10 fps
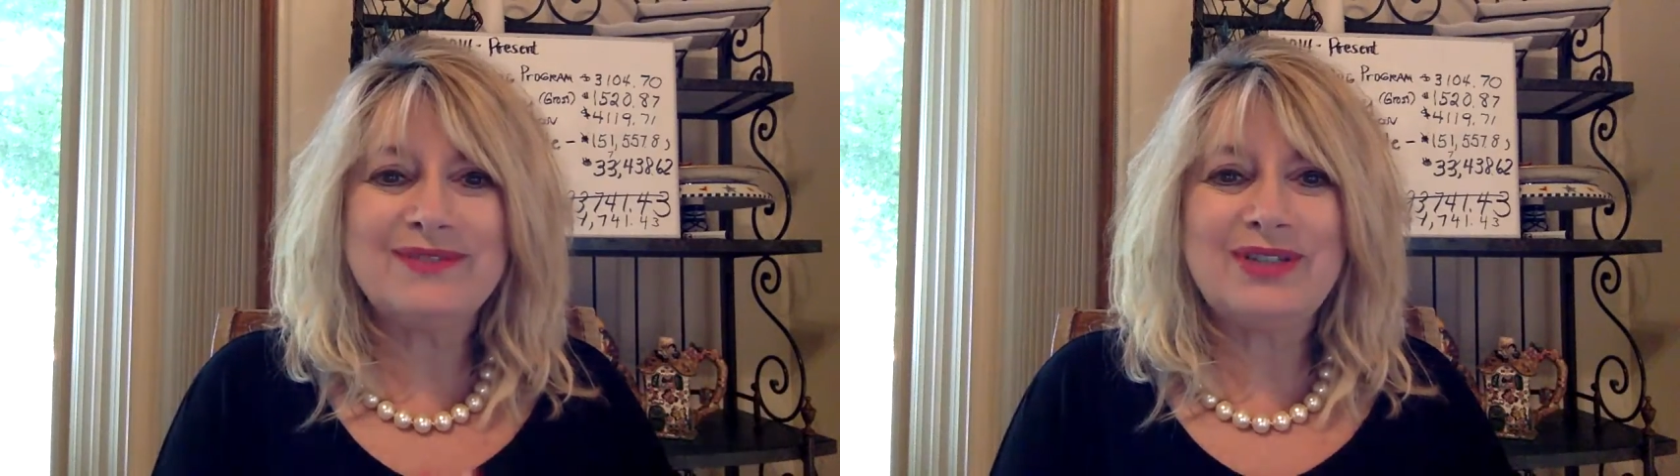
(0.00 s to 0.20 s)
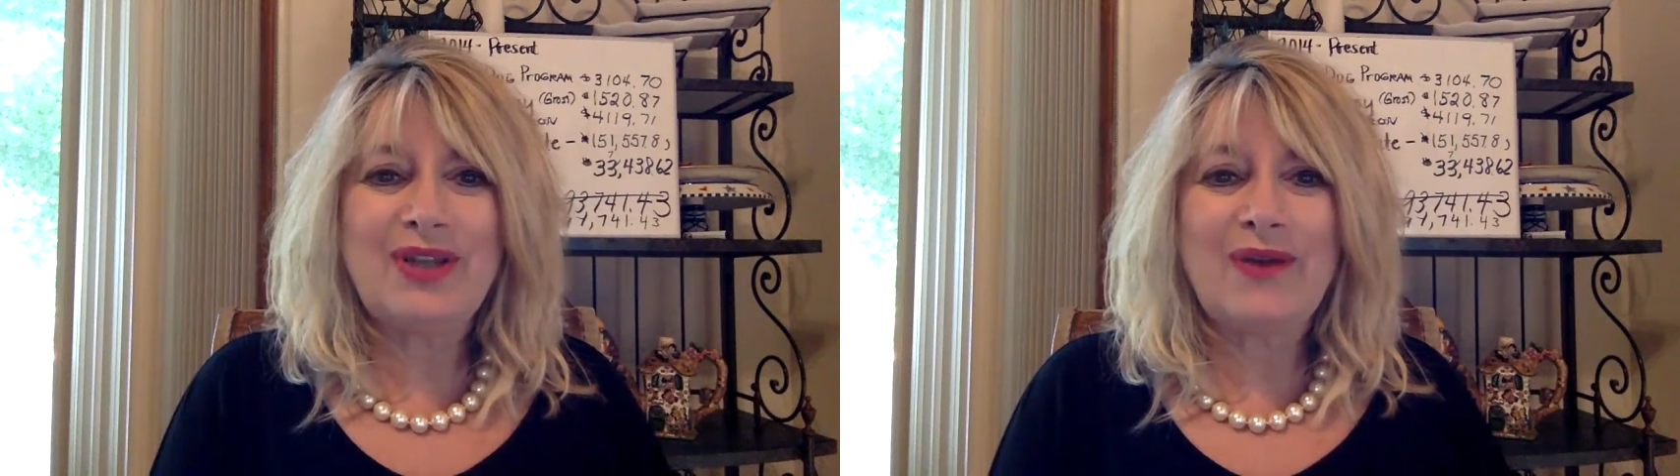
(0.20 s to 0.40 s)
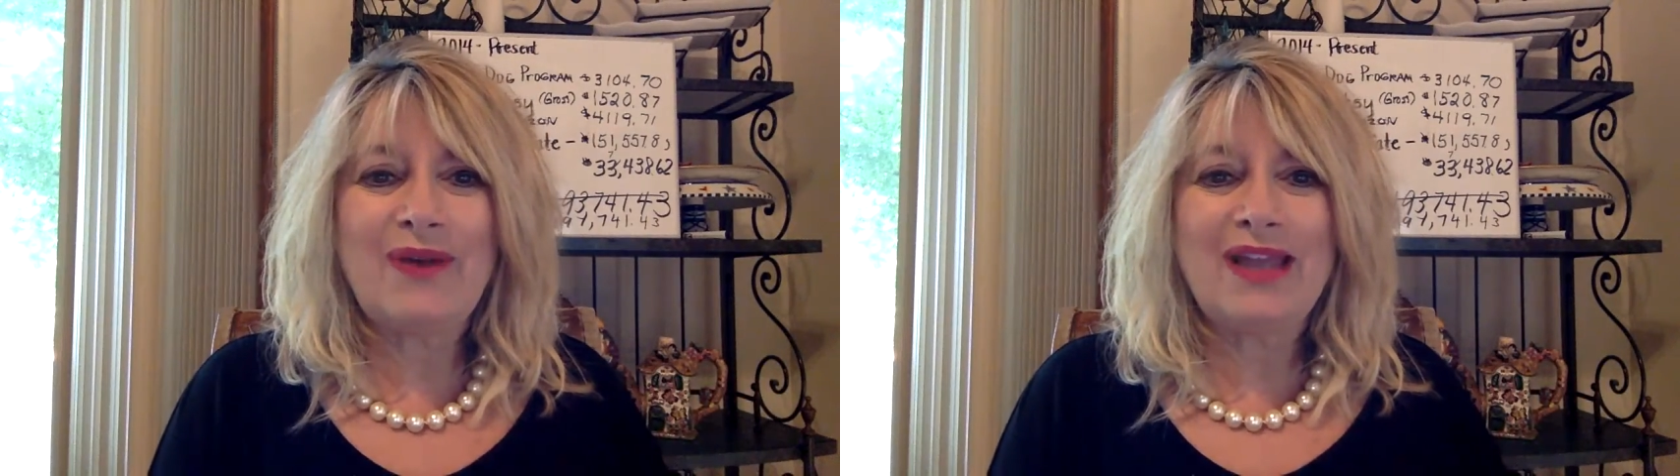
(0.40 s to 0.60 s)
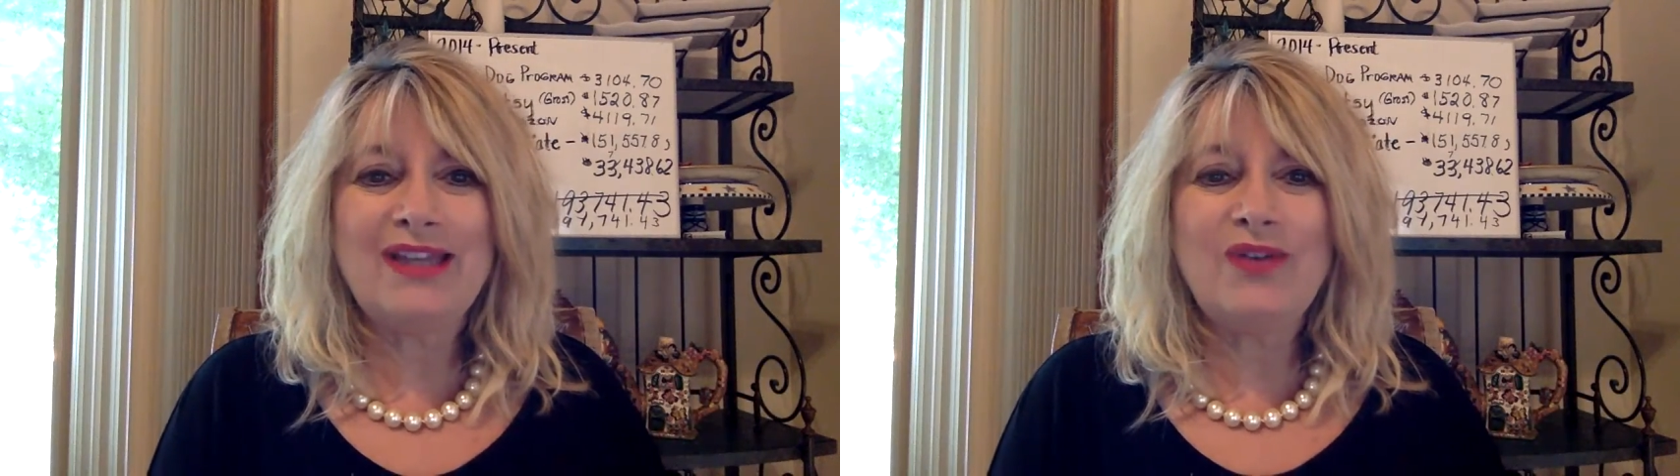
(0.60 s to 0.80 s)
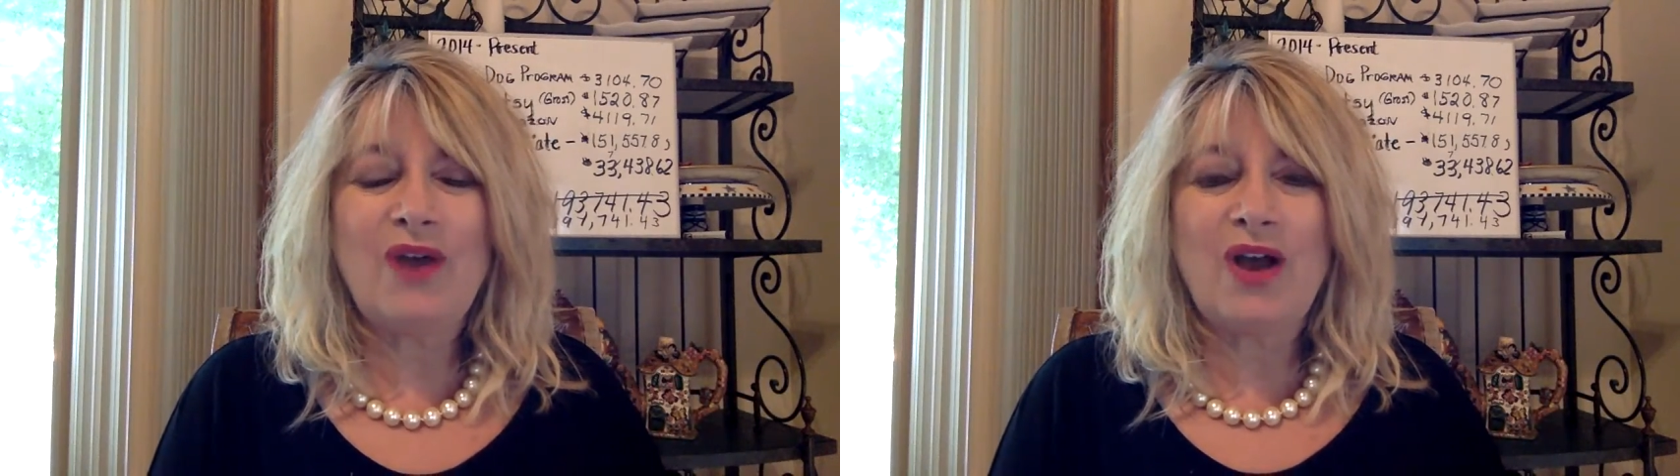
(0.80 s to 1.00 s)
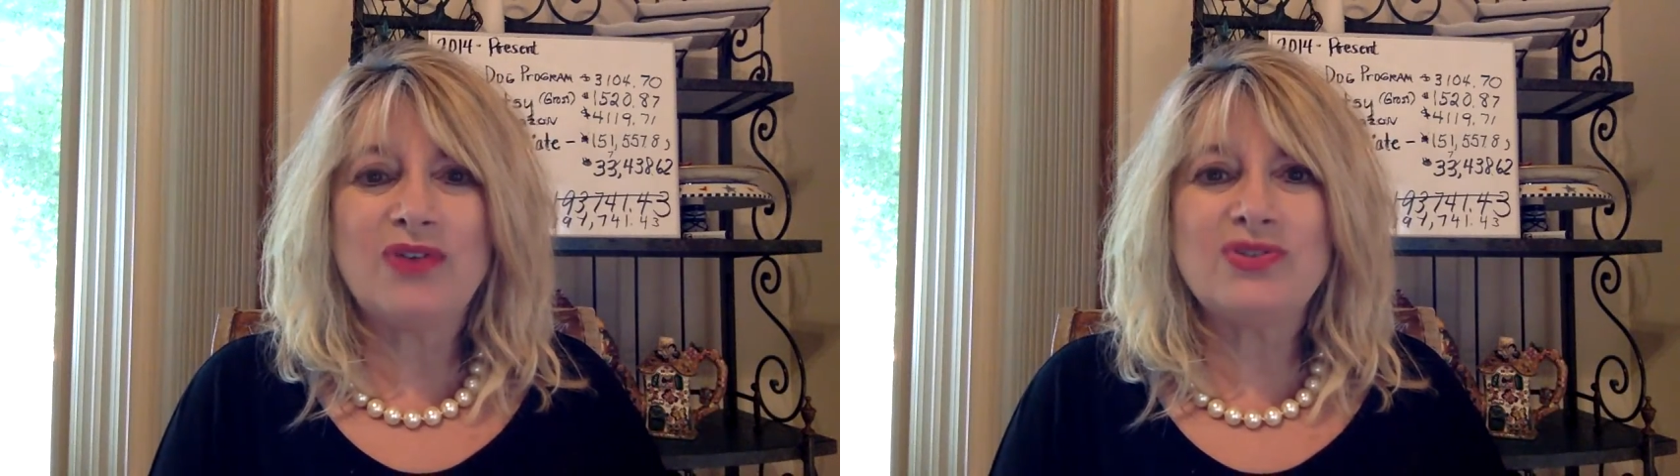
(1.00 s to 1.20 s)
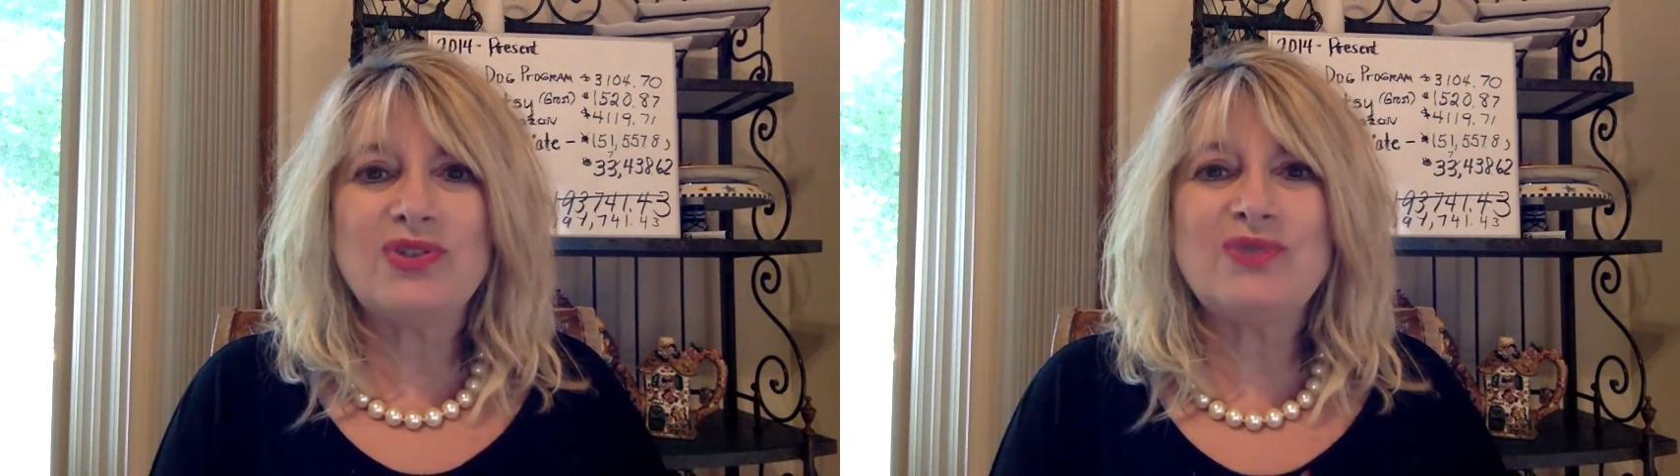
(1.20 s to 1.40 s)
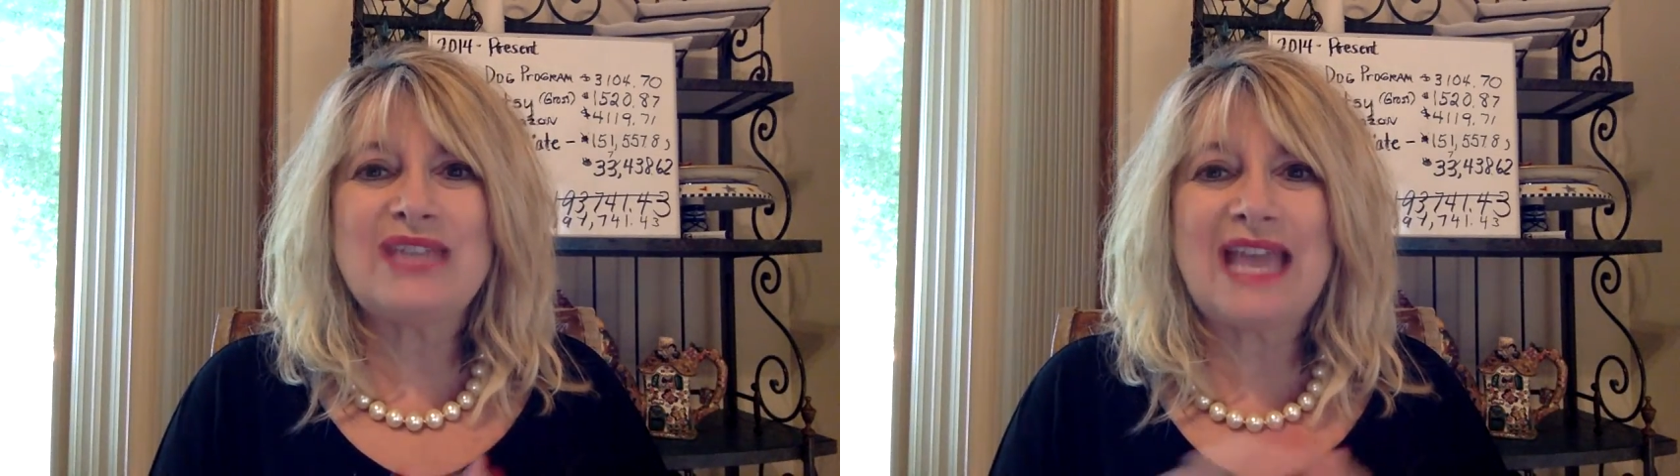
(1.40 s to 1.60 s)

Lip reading: and you're also